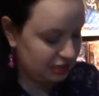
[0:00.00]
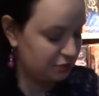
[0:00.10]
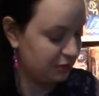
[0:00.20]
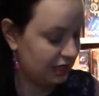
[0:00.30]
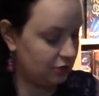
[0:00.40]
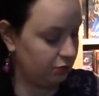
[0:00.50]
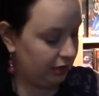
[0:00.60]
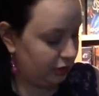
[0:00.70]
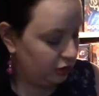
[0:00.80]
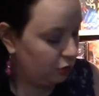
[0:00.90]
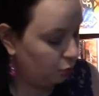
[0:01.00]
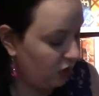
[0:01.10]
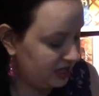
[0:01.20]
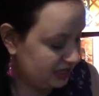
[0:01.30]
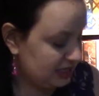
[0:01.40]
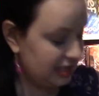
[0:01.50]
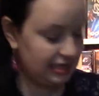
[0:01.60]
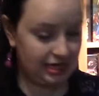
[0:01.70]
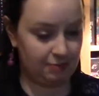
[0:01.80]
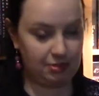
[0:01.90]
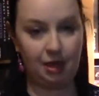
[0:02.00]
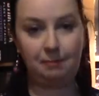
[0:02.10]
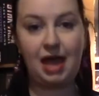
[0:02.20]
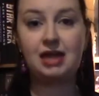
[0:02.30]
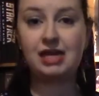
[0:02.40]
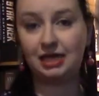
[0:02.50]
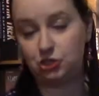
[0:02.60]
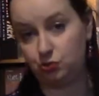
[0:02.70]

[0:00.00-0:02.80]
to begin with was the theme. Matt and I do